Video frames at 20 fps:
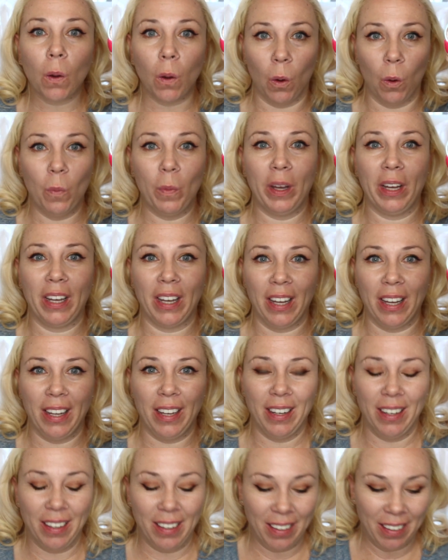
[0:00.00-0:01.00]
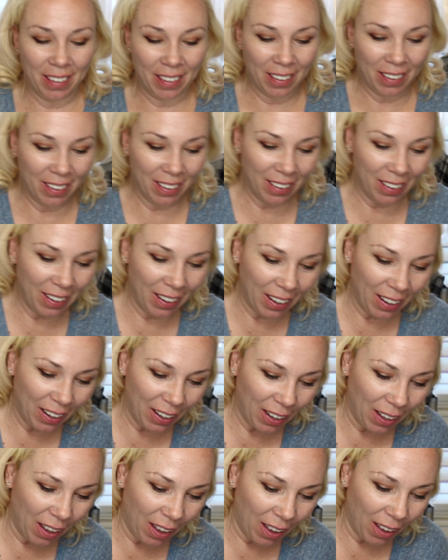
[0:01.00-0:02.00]
Oh my god.
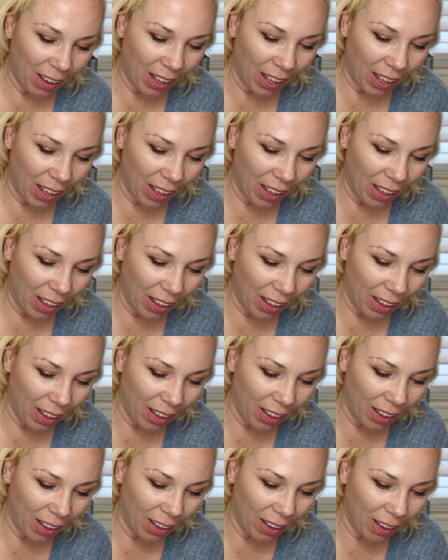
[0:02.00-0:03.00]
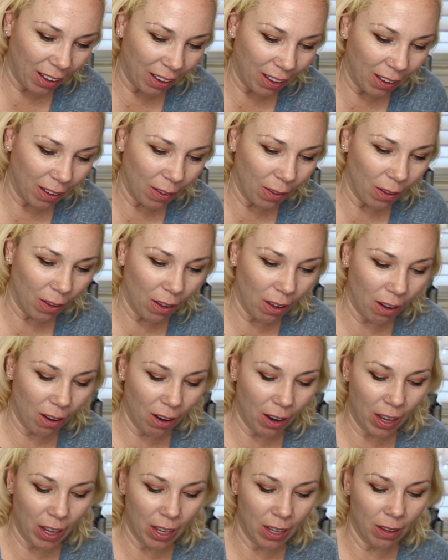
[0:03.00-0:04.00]
Uh,
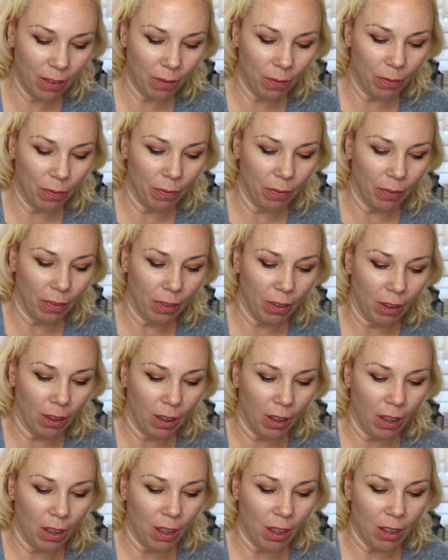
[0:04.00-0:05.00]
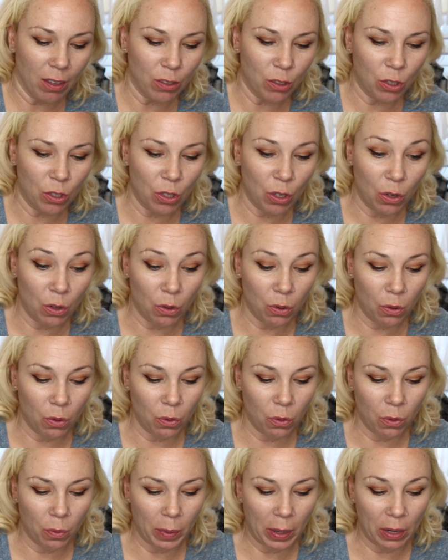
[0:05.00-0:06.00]
Alright.
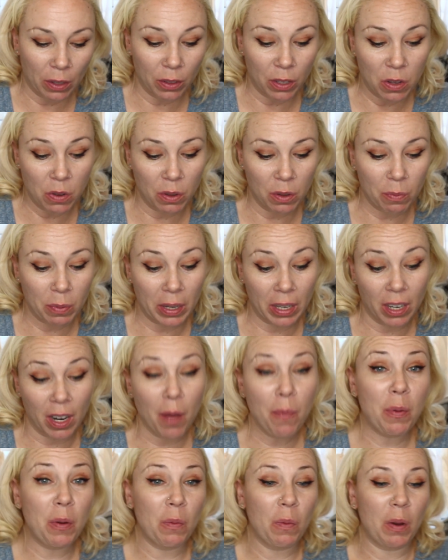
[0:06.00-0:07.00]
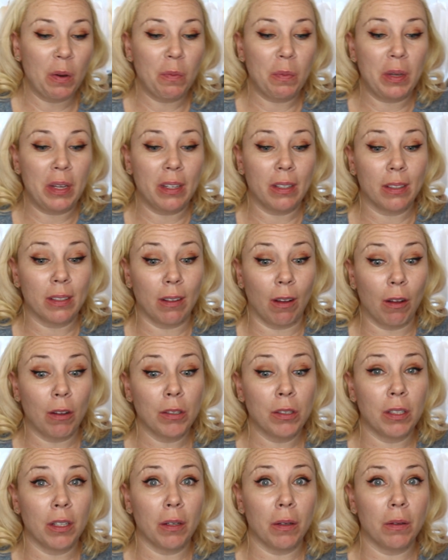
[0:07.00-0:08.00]
So apparently you can pick it up in one piece
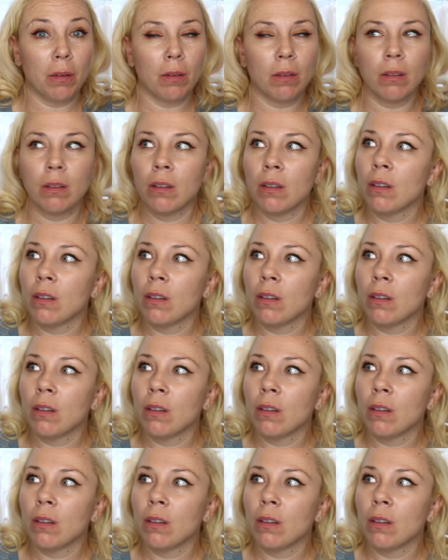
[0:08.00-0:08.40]
also.